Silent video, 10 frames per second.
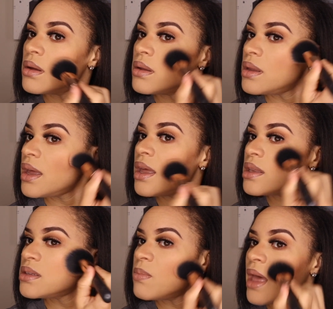
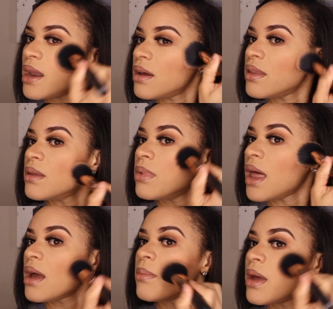Yes, Baddie on the
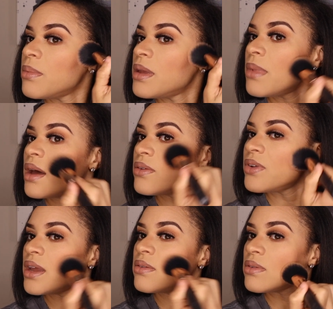Block might be my
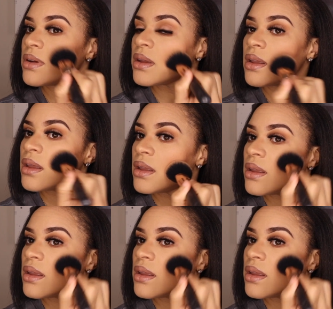favorite.